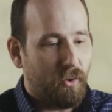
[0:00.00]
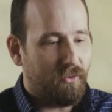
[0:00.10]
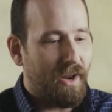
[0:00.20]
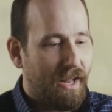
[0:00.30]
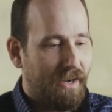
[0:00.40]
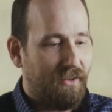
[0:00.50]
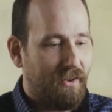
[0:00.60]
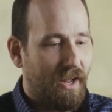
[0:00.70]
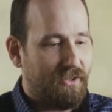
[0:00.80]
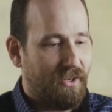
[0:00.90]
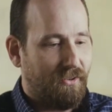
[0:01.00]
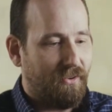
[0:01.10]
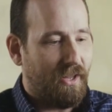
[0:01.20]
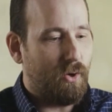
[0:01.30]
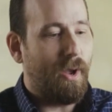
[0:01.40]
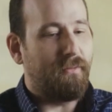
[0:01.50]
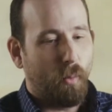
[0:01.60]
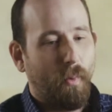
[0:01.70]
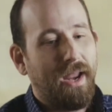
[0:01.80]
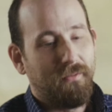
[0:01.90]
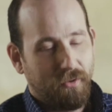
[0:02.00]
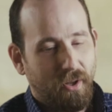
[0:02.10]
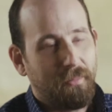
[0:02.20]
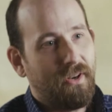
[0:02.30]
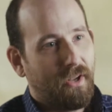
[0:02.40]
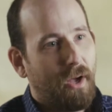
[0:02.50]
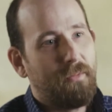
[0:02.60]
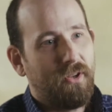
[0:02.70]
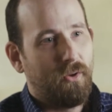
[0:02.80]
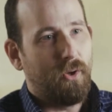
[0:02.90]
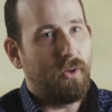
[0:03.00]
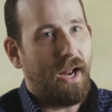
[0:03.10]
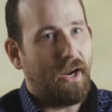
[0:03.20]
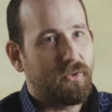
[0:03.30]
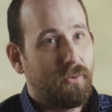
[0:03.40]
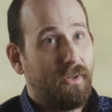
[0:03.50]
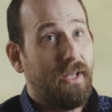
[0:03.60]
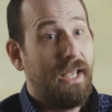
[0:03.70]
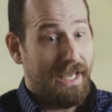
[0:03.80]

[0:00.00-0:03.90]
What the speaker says: it's not just that you have to wait for something to come to you. You can actually